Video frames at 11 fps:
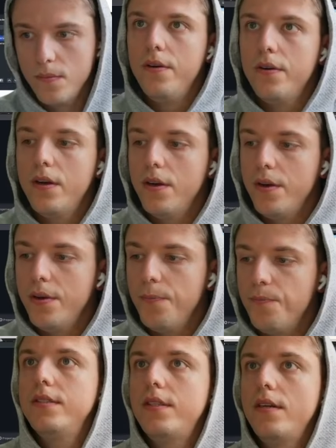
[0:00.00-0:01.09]
Okay,
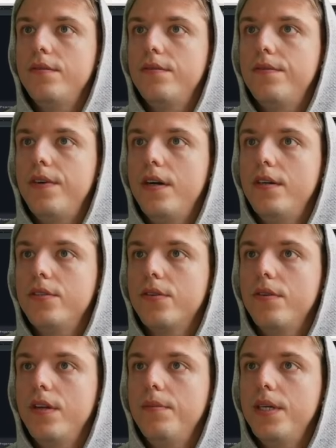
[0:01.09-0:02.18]
set up Firestore
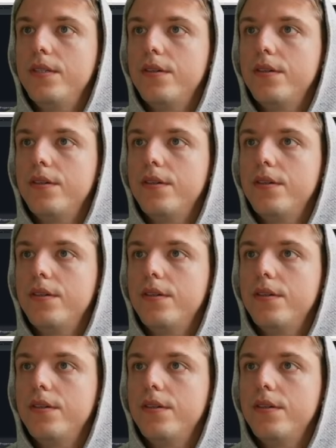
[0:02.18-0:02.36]
database.